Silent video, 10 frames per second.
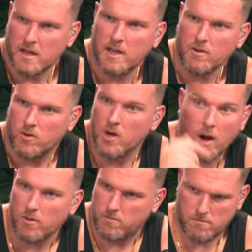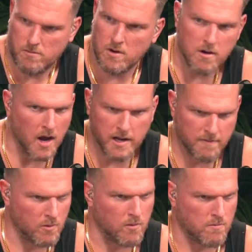you're not
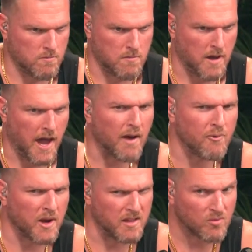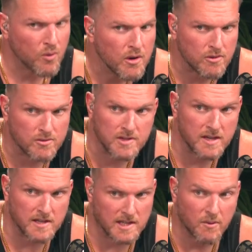even halfway through
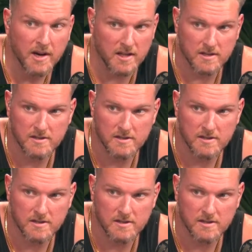season 3 of this.